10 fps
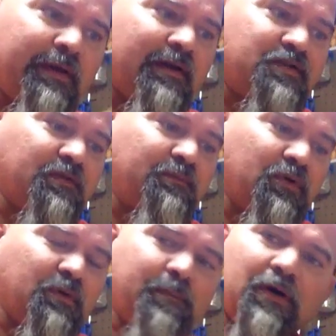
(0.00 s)
They're actually
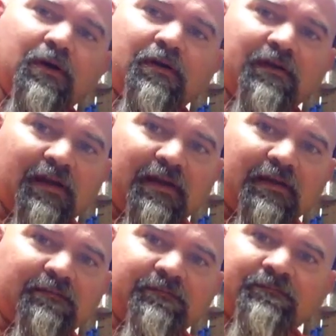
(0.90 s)
broke apart.
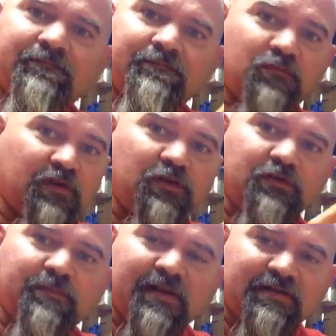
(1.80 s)
I
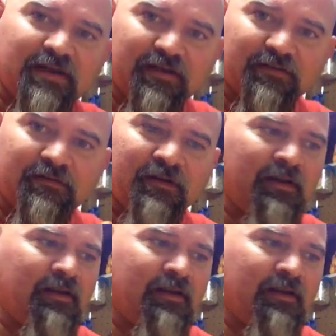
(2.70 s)
re-glued them back together.